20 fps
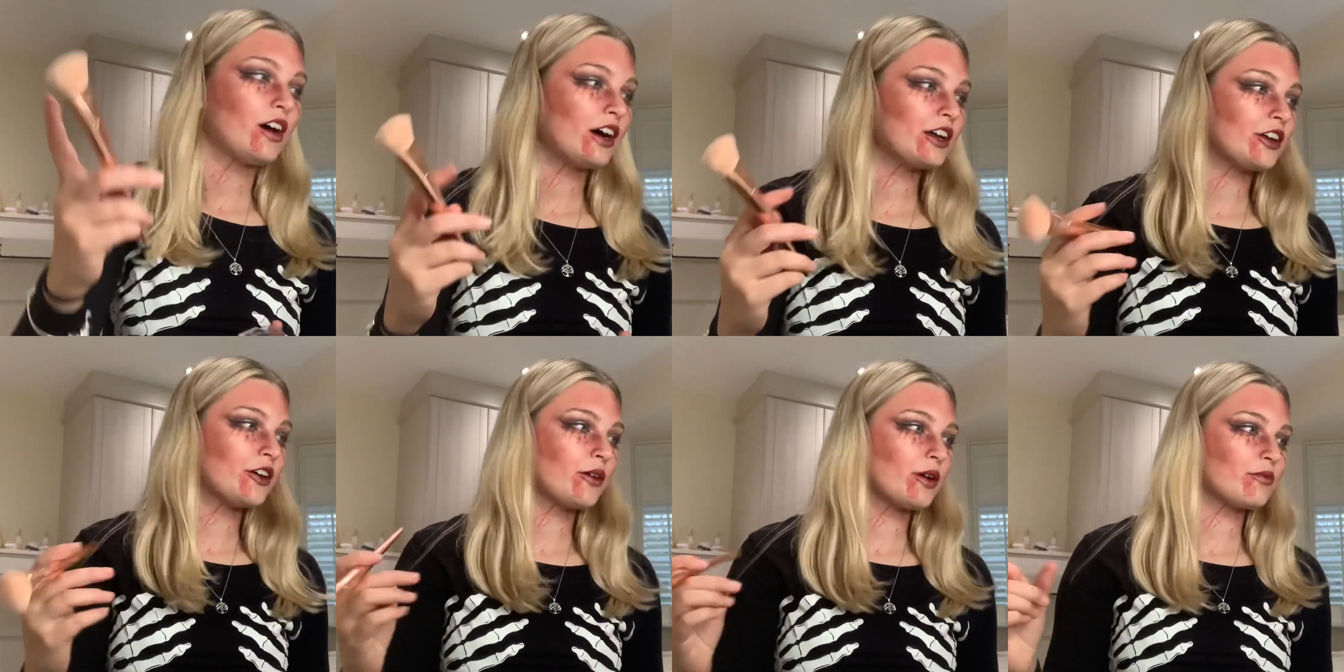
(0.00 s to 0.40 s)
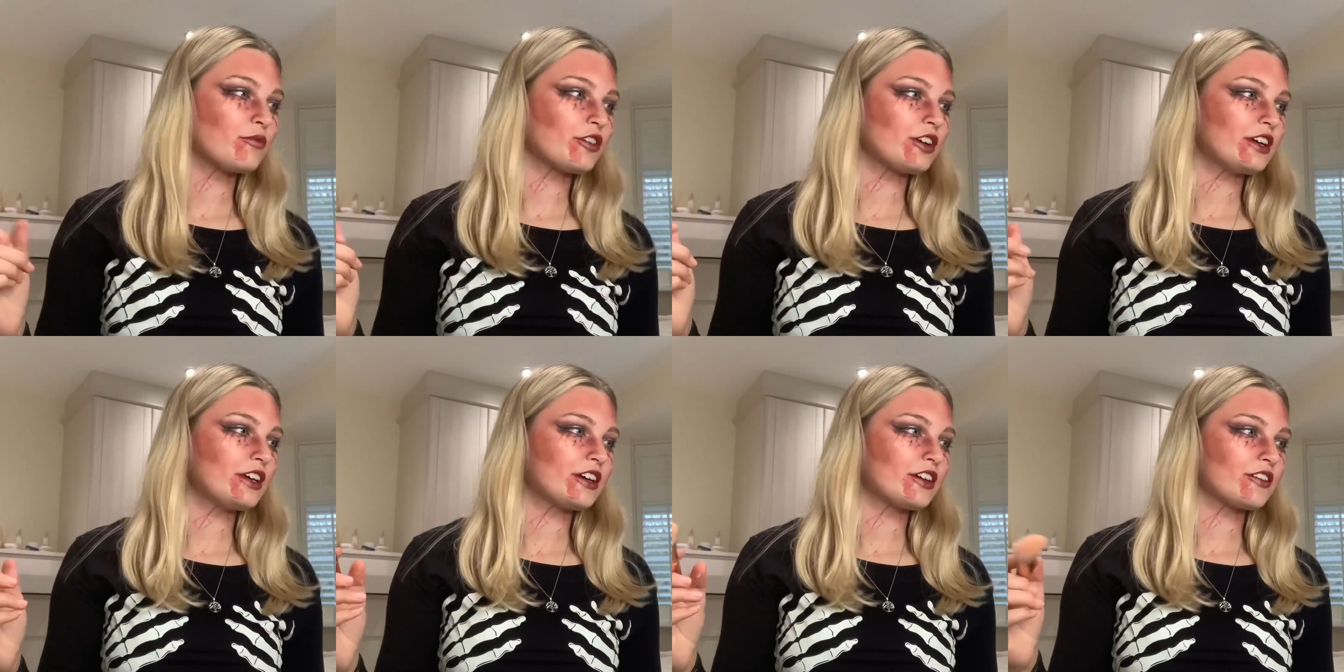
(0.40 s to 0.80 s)
know I'm
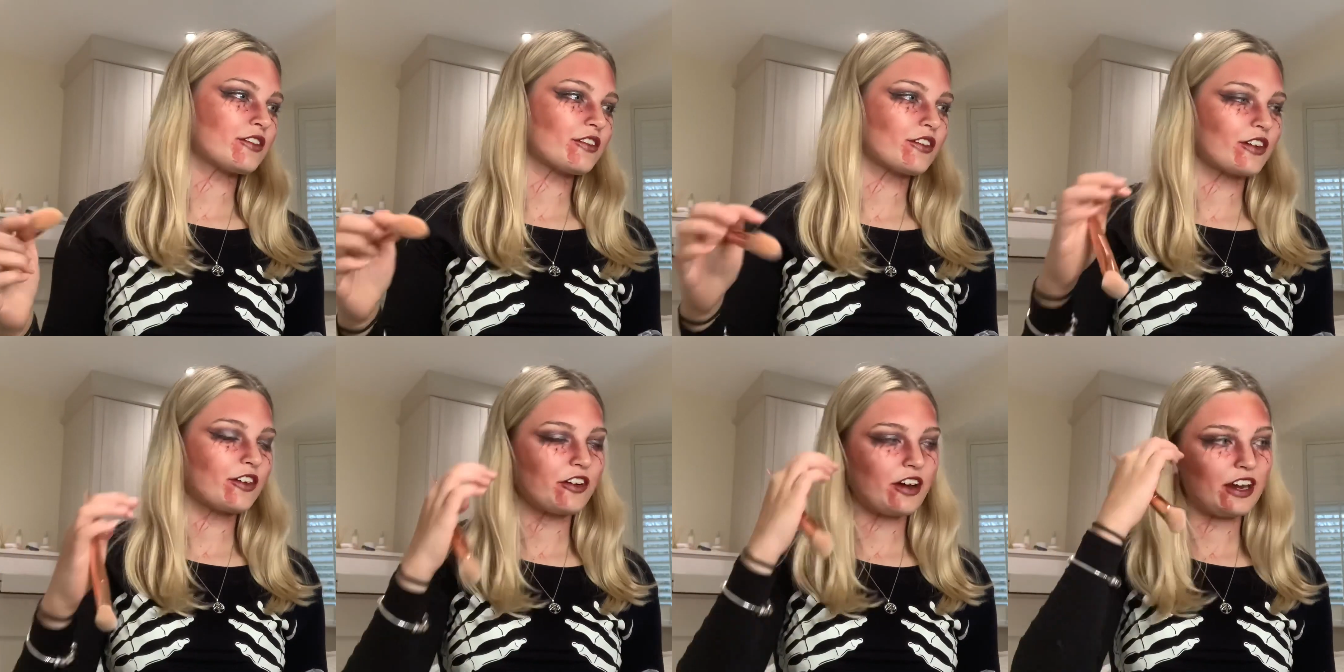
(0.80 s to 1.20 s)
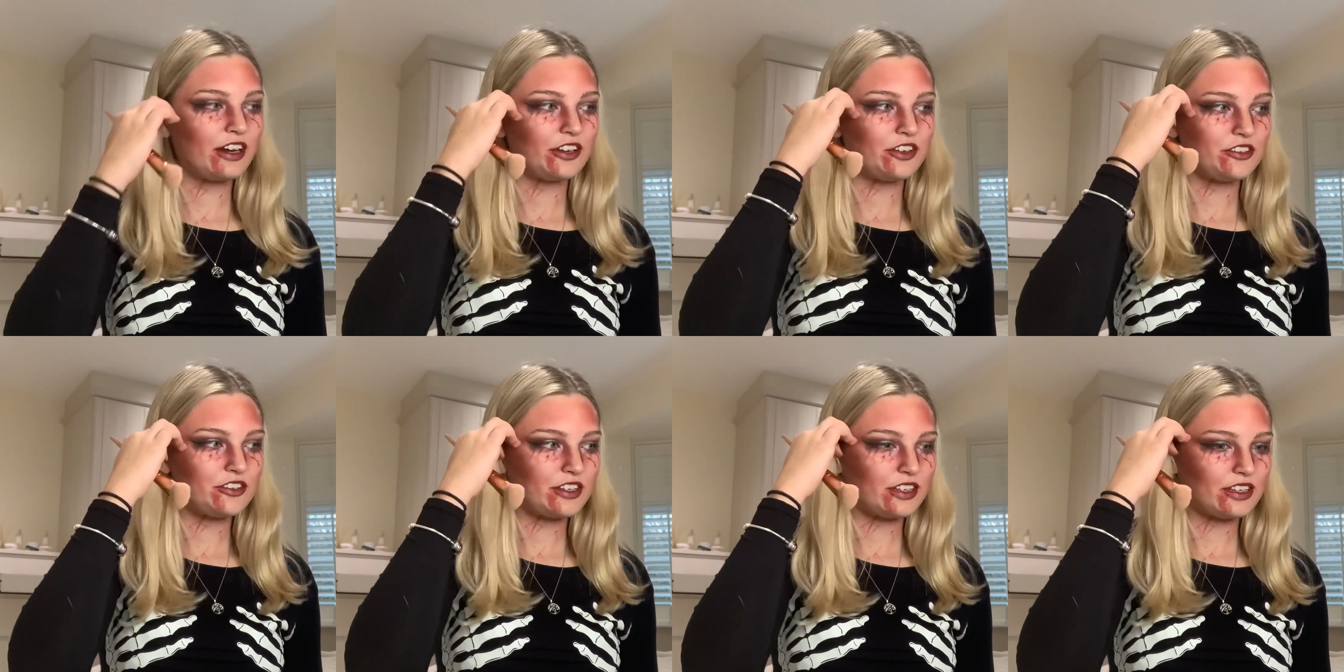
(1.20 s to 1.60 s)
really going to regret
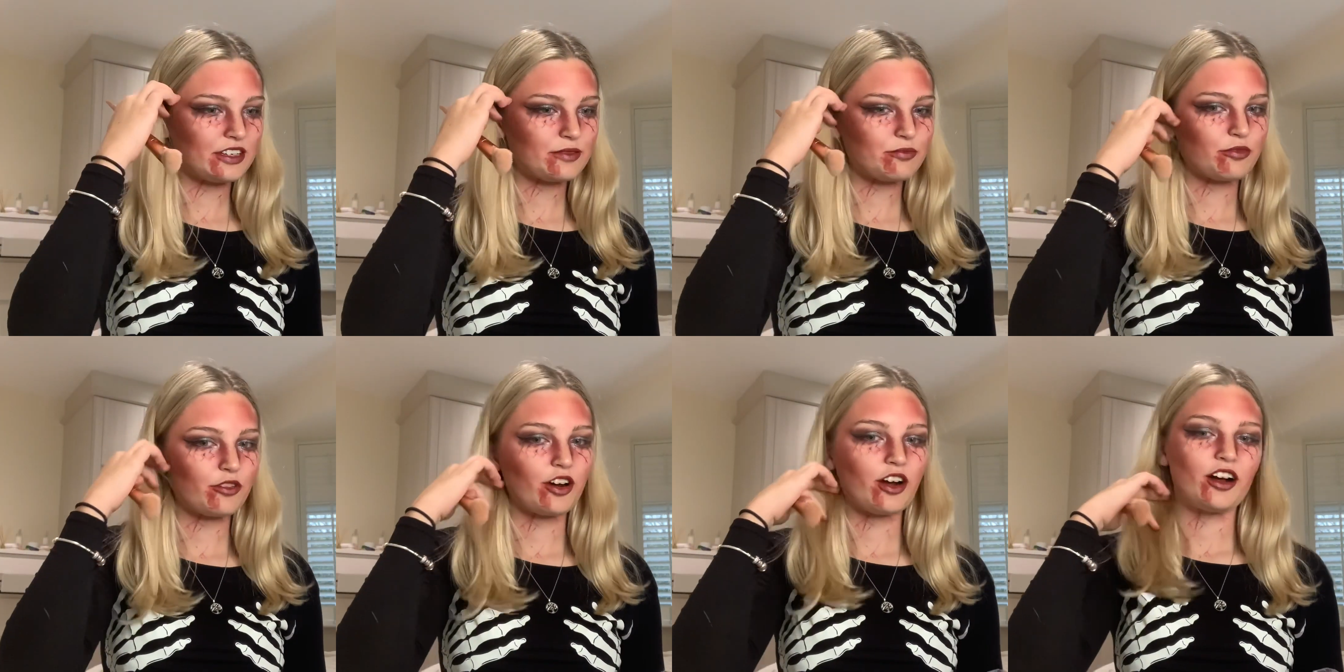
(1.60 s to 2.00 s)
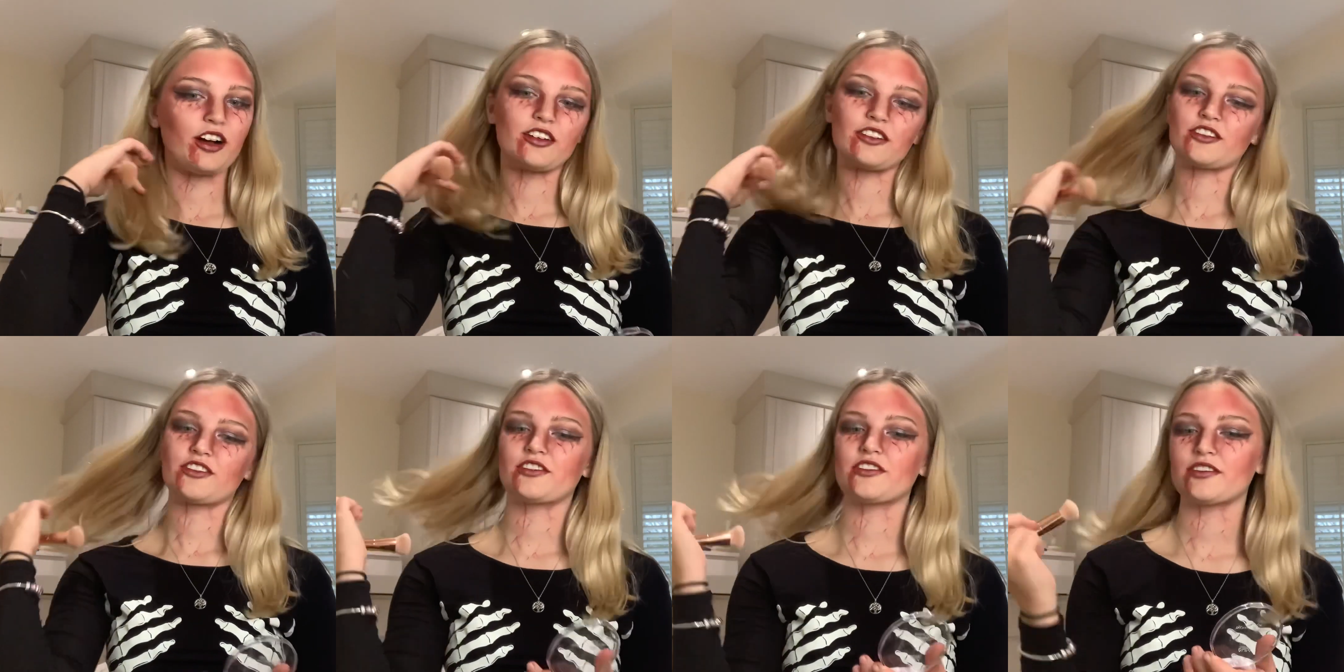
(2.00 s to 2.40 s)
using this
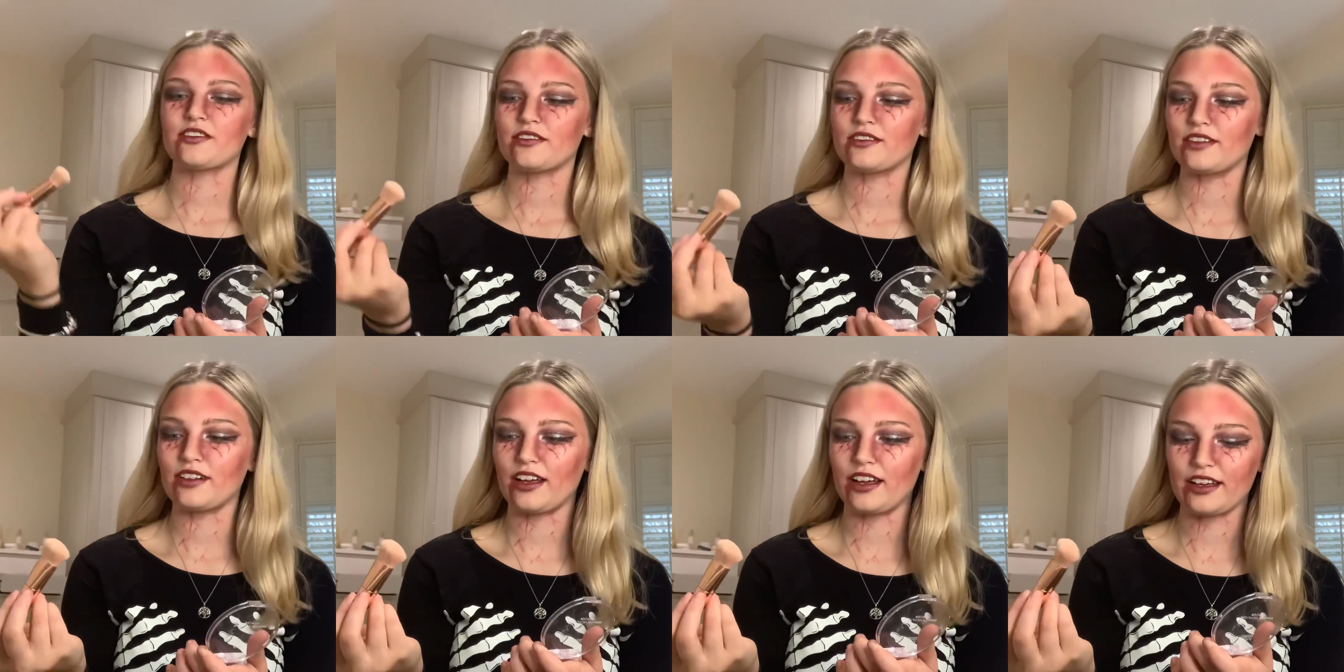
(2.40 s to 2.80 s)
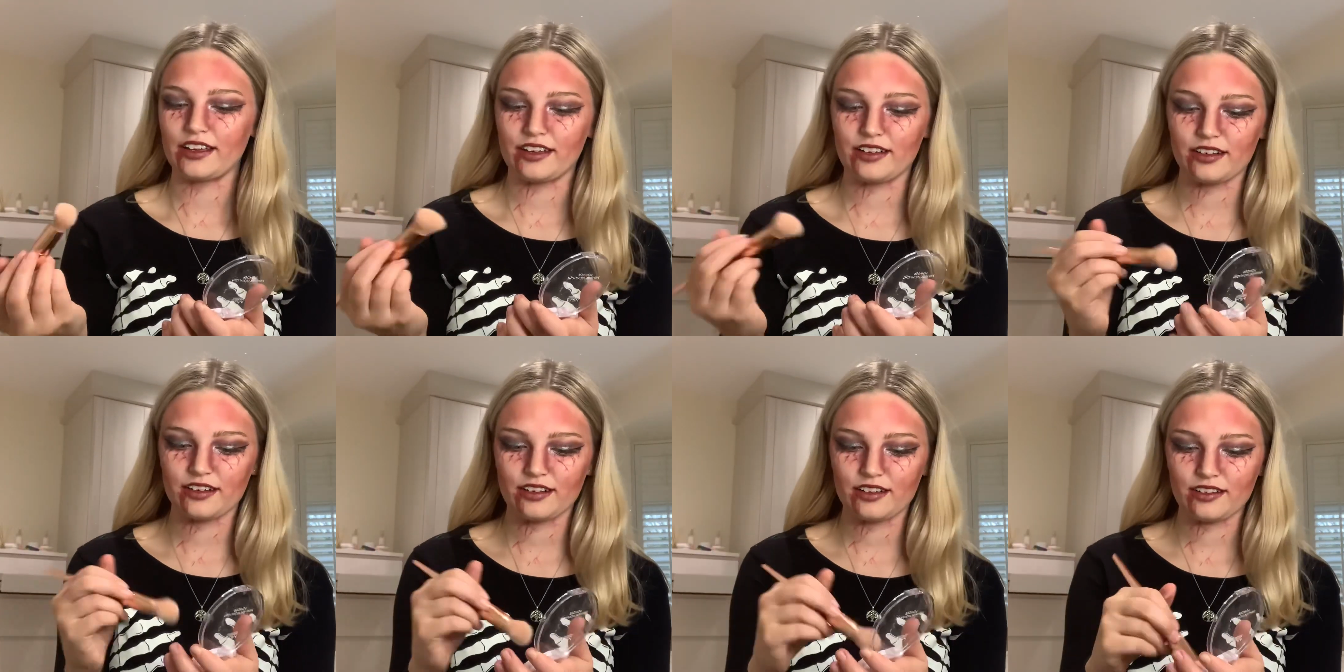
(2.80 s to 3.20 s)
brush, like,
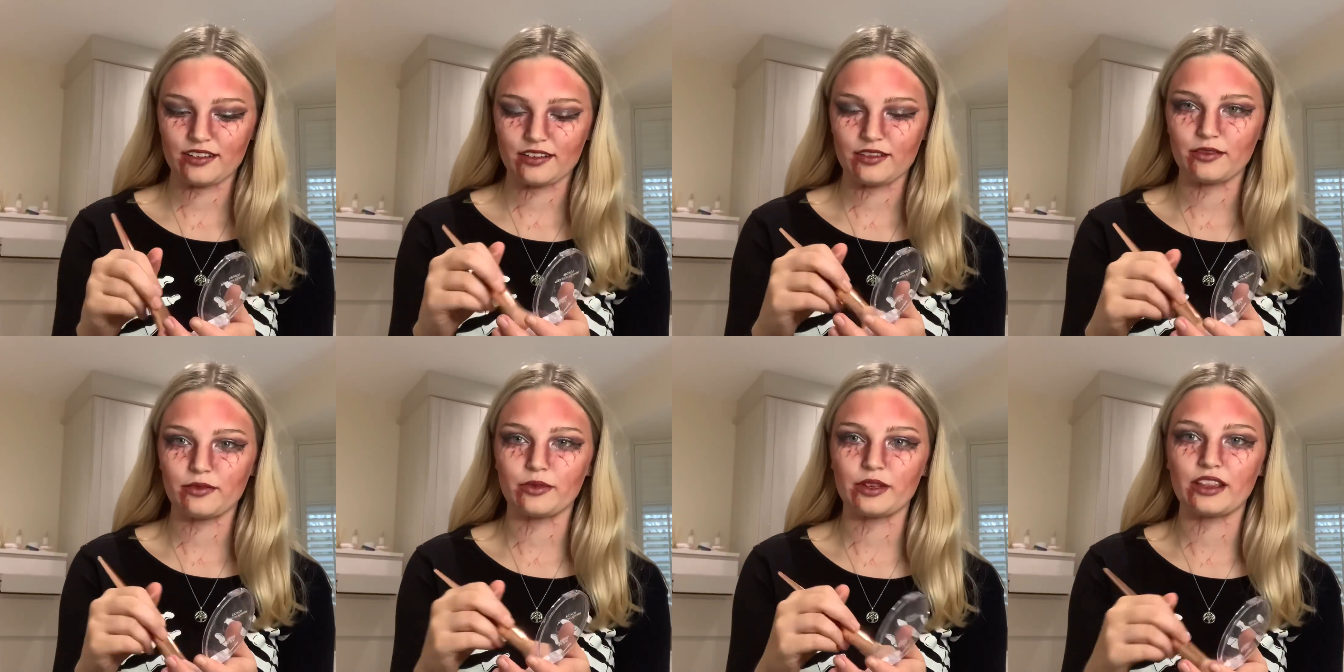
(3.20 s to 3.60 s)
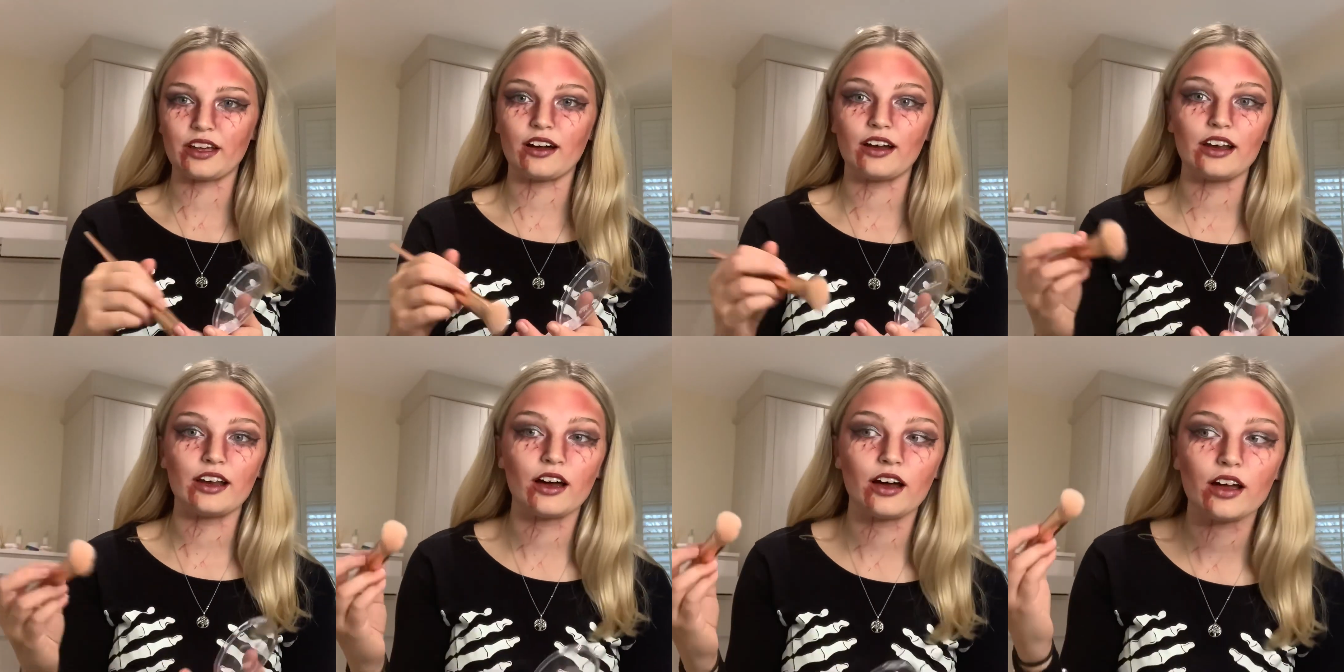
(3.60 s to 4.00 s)
with
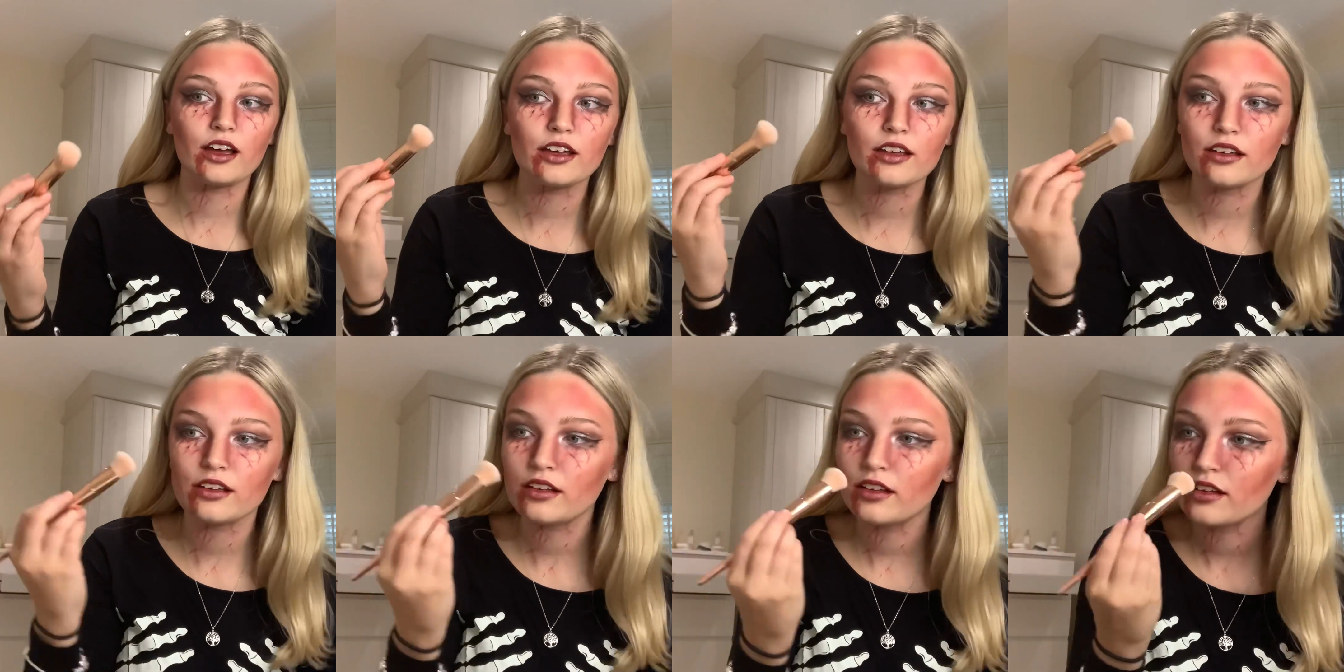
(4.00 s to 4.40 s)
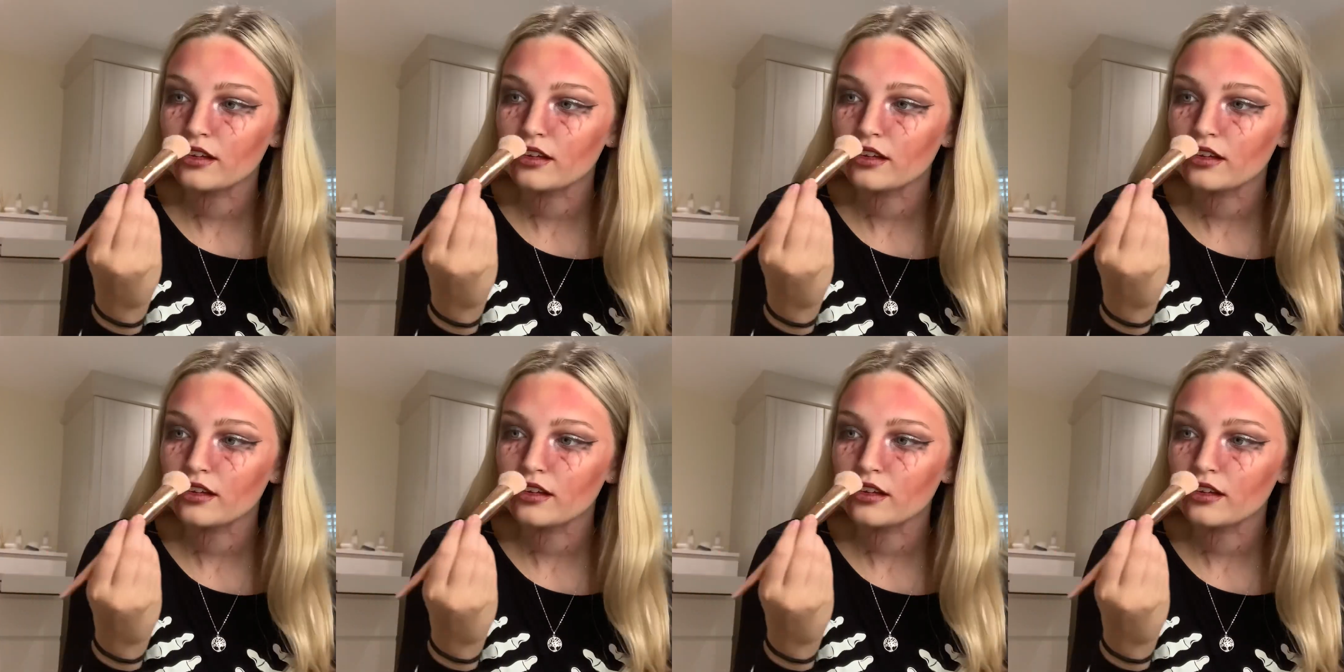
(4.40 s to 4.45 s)
highlight.